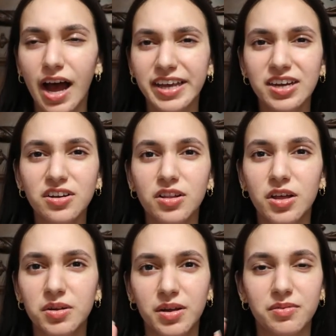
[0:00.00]
cared a
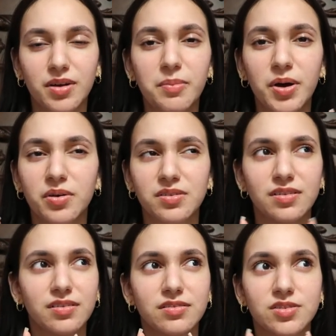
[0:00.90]
lot about
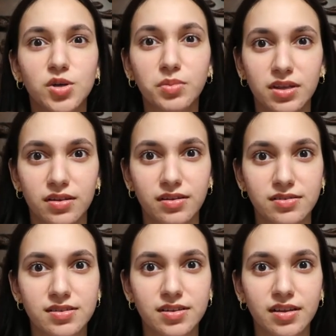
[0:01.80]
so many
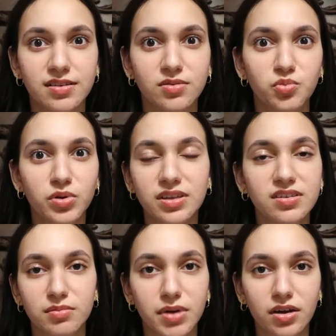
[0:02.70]
things that really
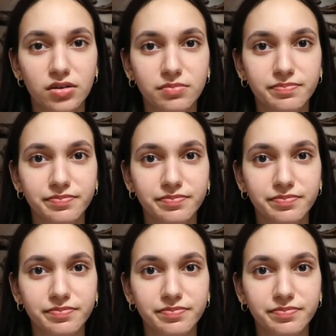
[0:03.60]
didn't matter.